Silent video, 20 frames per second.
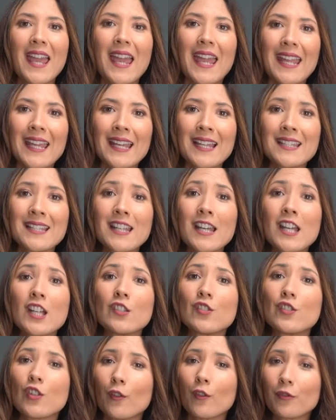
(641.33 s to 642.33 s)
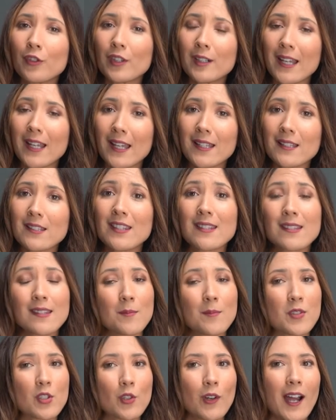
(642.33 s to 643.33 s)
And don't forget to
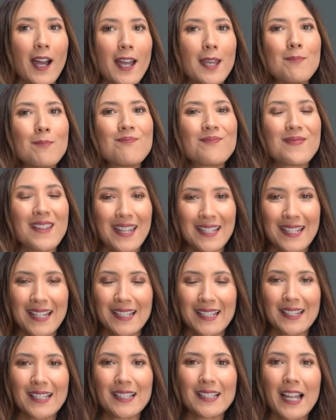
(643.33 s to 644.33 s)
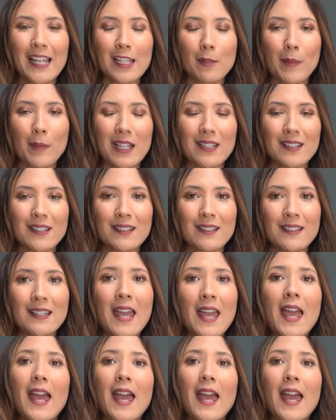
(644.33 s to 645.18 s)
subscribe and hit the like button,